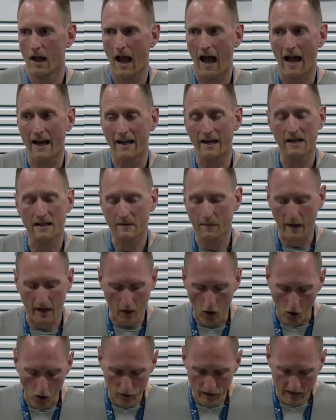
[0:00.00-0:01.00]
And it is
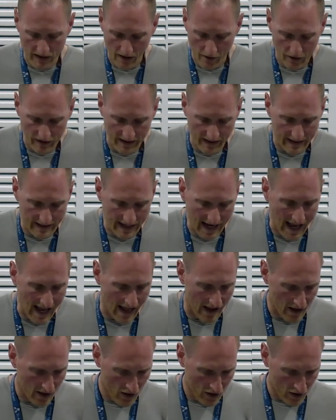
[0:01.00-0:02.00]
because there is a
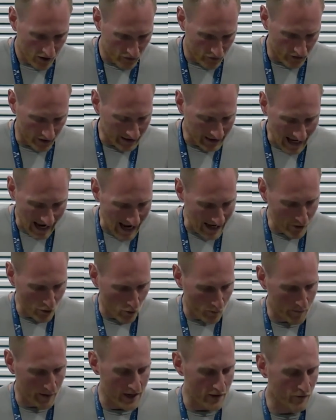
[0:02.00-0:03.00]
debt that
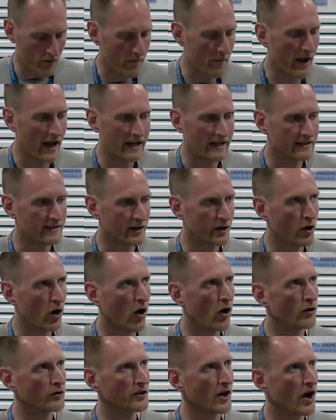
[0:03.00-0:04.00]
cannot be repaid to
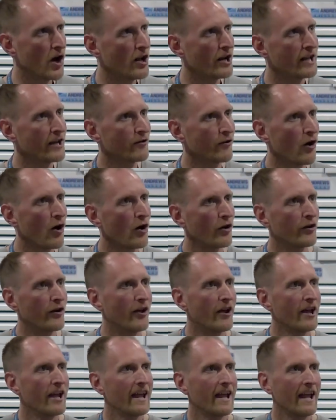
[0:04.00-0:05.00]
God. Earlier
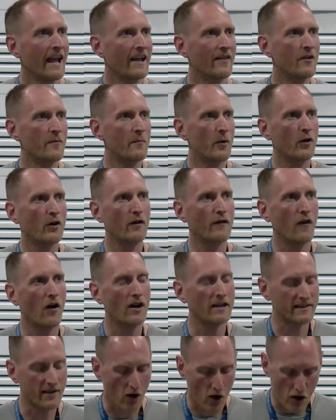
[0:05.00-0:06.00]
on in the book of
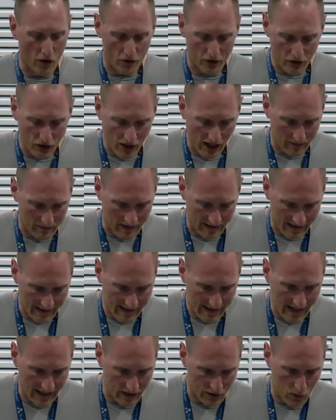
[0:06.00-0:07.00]
Isaiah, in chapter
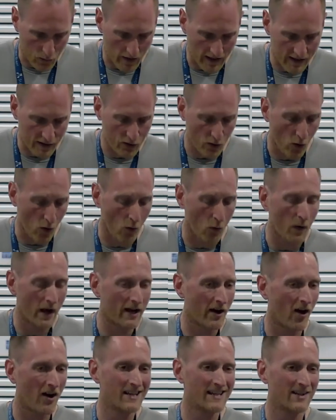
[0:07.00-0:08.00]
6, we saw
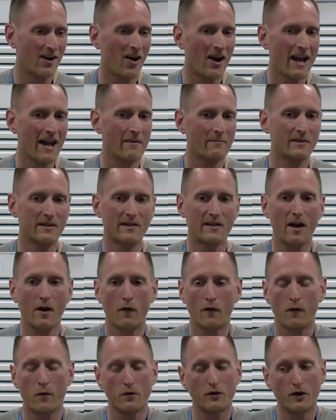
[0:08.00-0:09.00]
when Isaiah
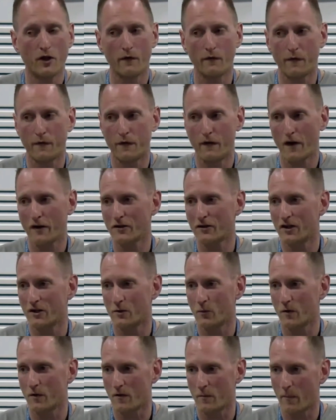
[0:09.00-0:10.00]
himself was
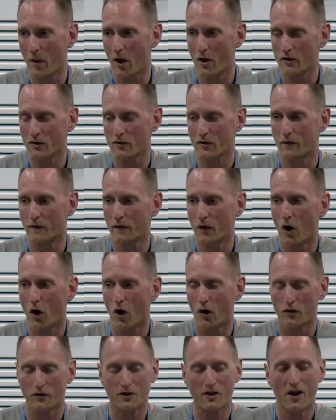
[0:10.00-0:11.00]
confronted with the person of
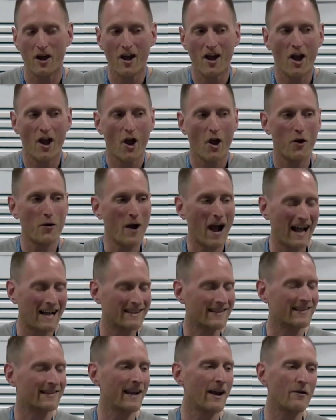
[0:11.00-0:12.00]
God who
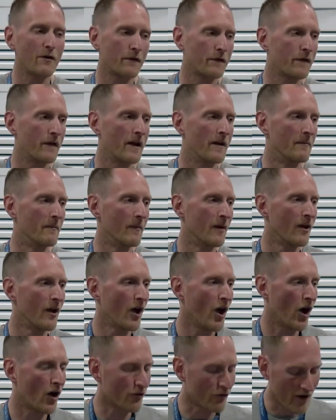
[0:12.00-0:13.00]
had seraphim
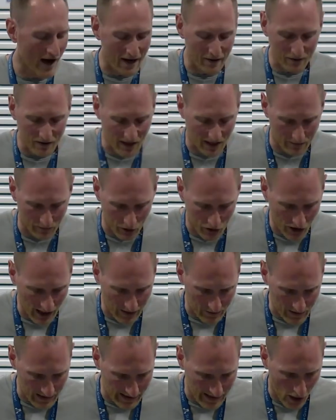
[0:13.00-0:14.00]
around him
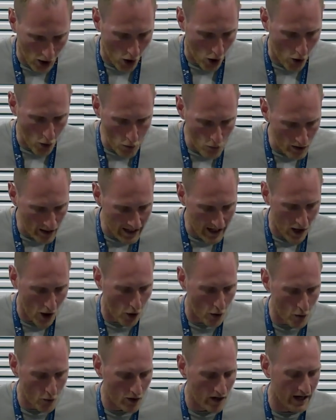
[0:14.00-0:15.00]
shouting, "Holy,
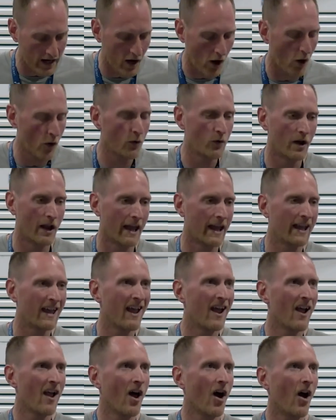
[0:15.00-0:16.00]
holy, holy,"
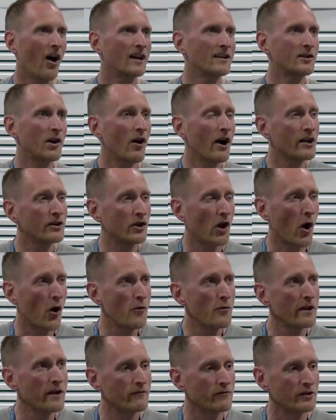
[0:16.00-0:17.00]
Isaiah's
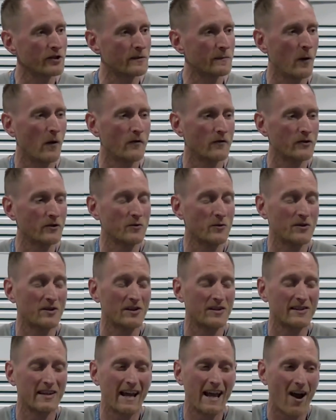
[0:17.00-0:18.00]
only response was
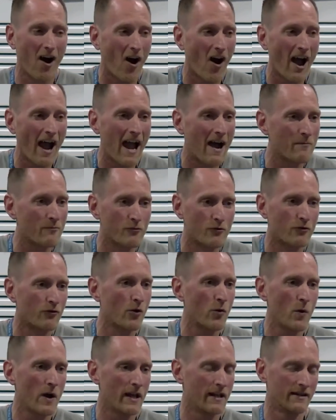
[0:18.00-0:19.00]
to say, "I am
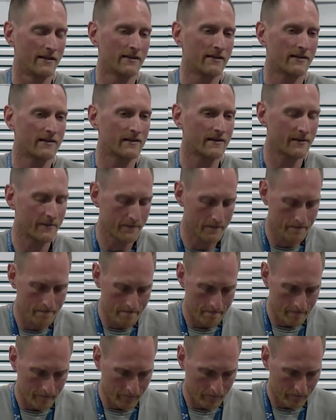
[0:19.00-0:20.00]
ruined.
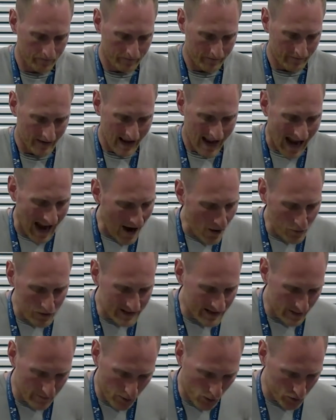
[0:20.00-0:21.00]
How
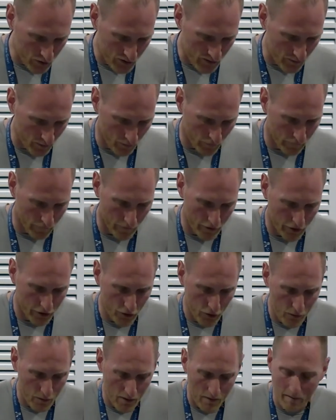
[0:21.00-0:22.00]
is it possible for a
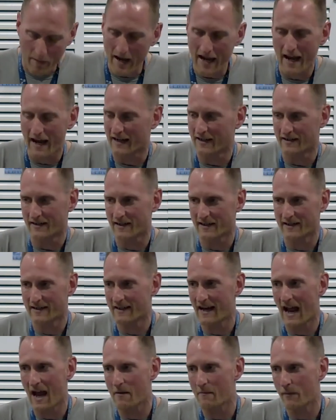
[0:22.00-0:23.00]
human being to
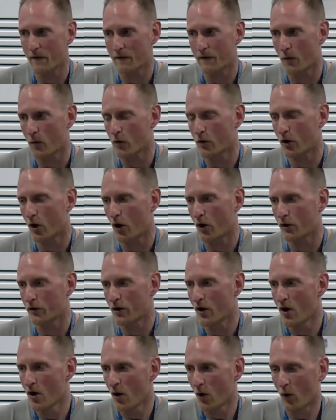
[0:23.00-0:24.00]
stand before
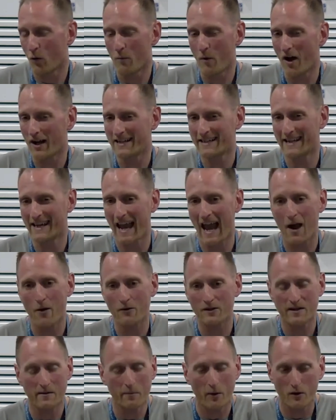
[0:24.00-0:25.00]
God Almighty? How
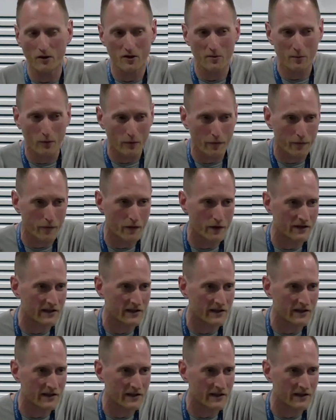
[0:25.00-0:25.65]
is it possible for a